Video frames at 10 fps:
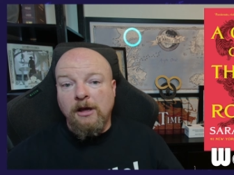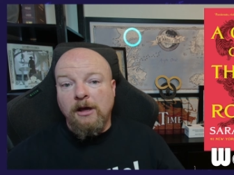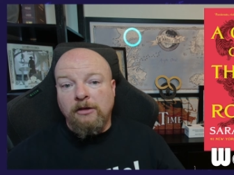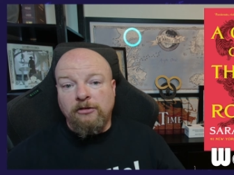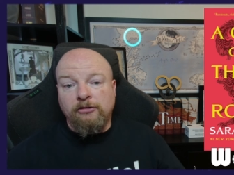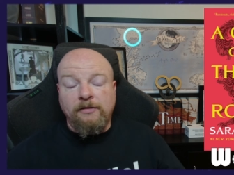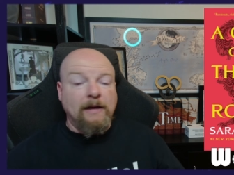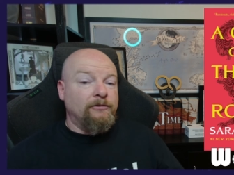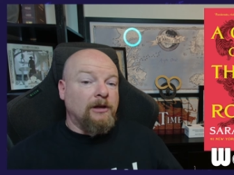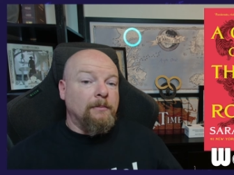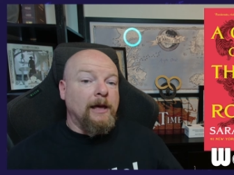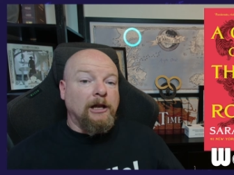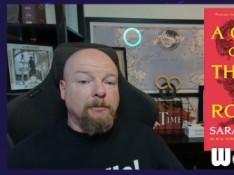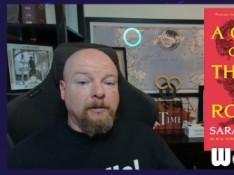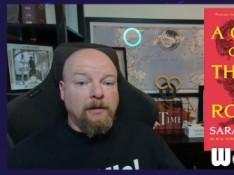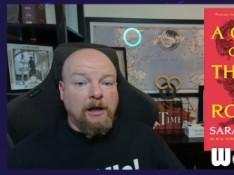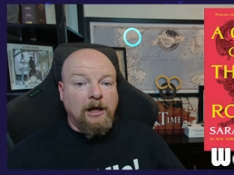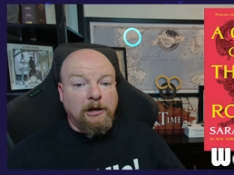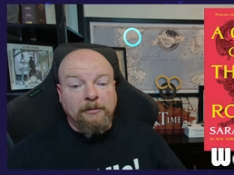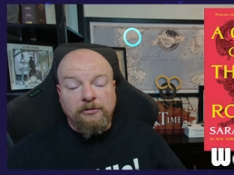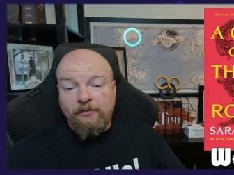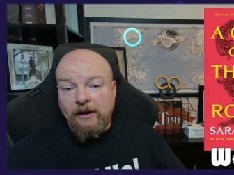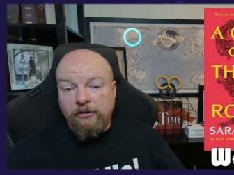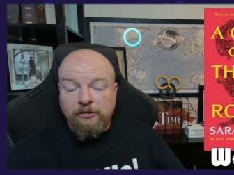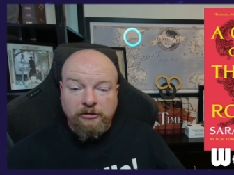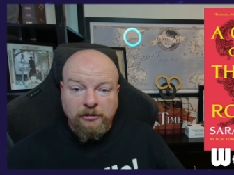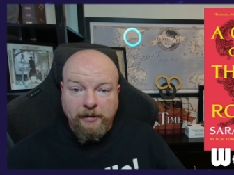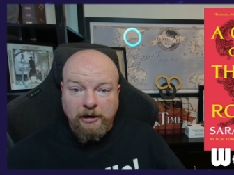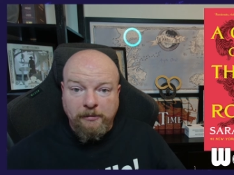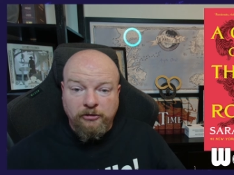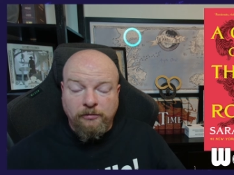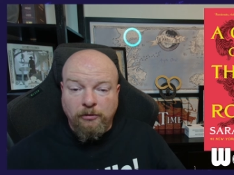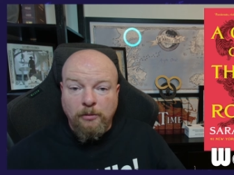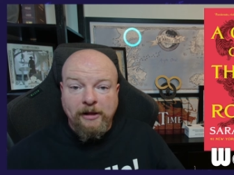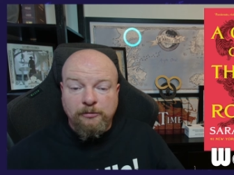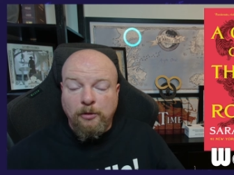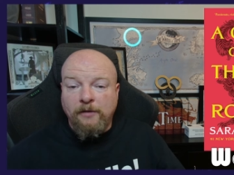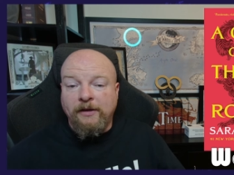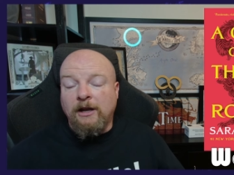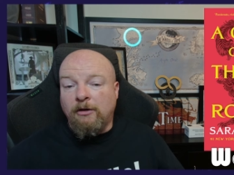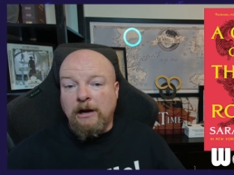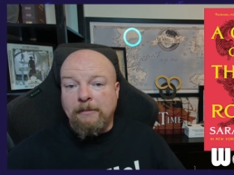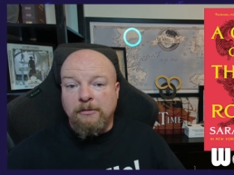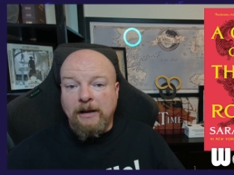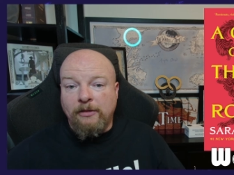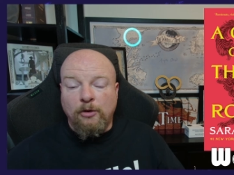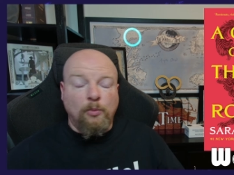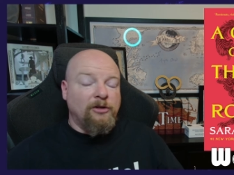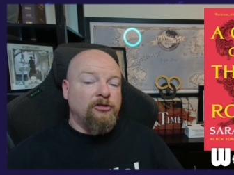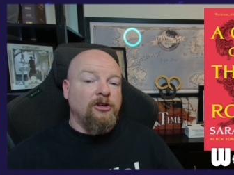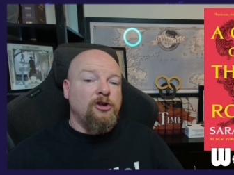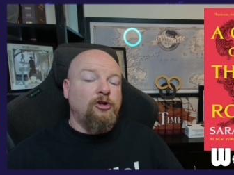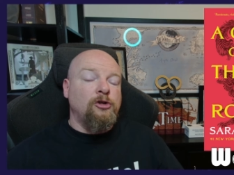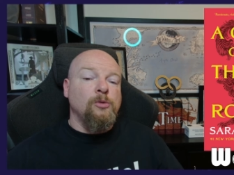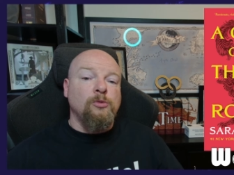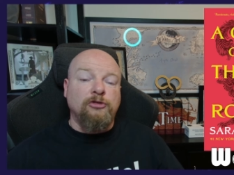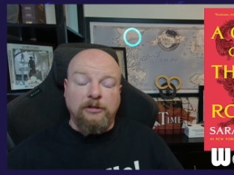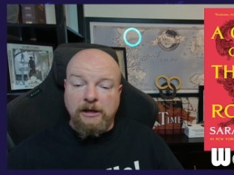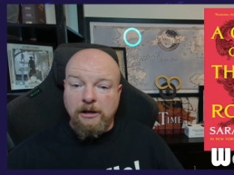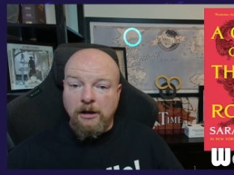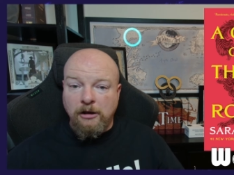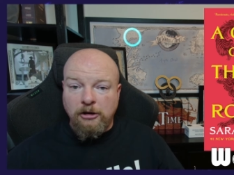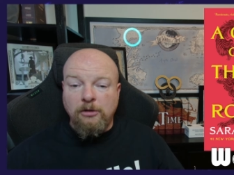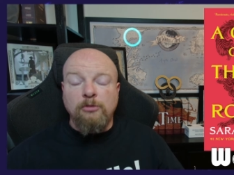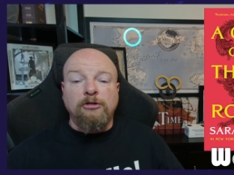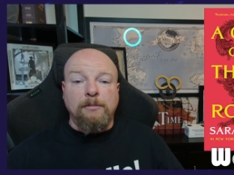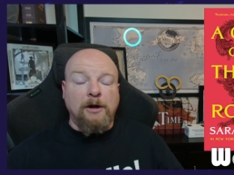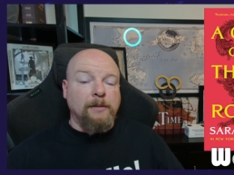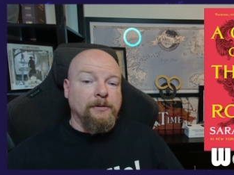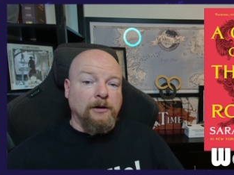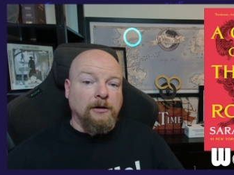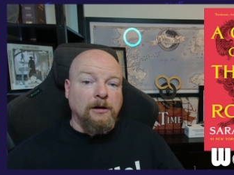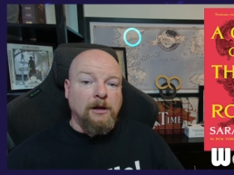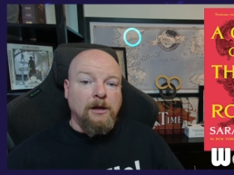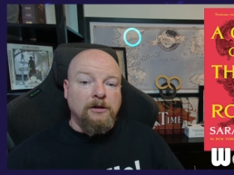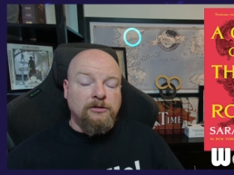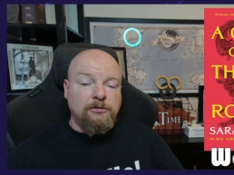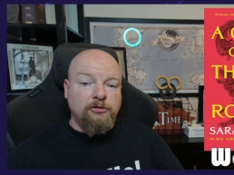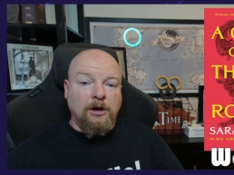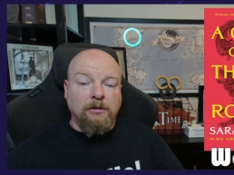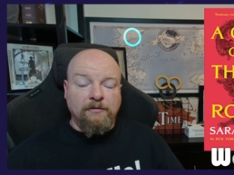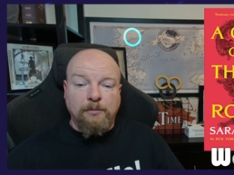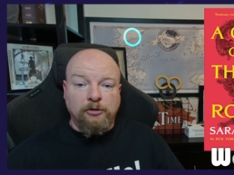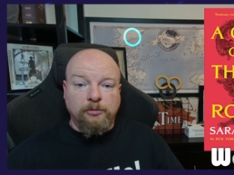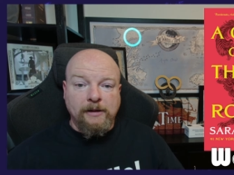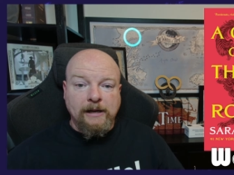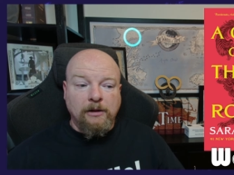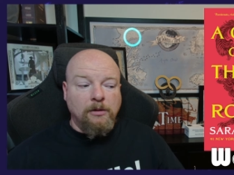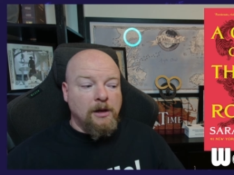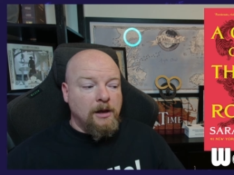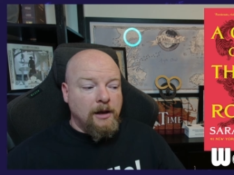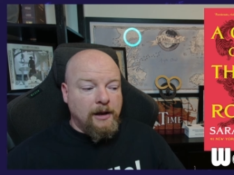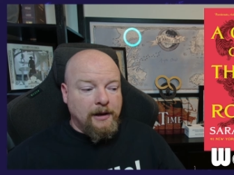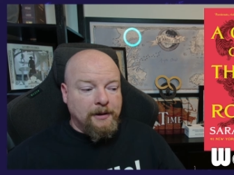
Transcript: Essentially, they have some element, uh, elements of fantasy and some elements of a romance book, and they kind of cram them together, which is a hugely, hugely popular genre of books right now.